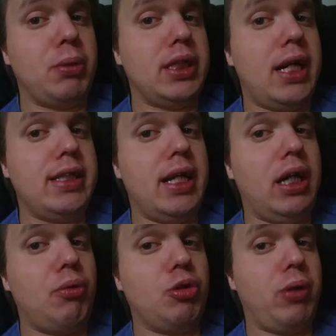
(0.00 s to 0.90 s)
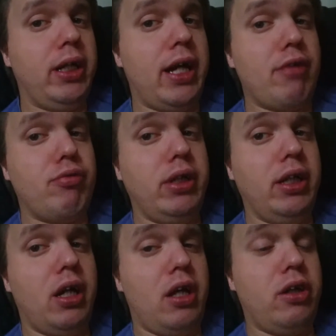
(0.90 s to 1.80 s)
Besides that, I was like
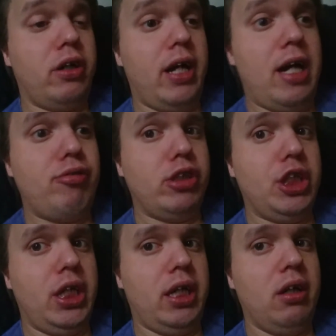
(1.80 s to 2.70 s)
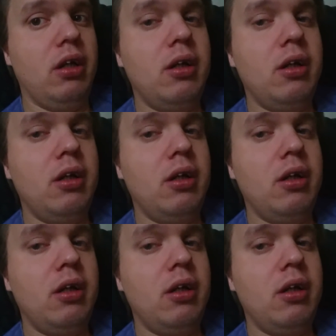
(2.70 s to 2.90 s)
every other average kid.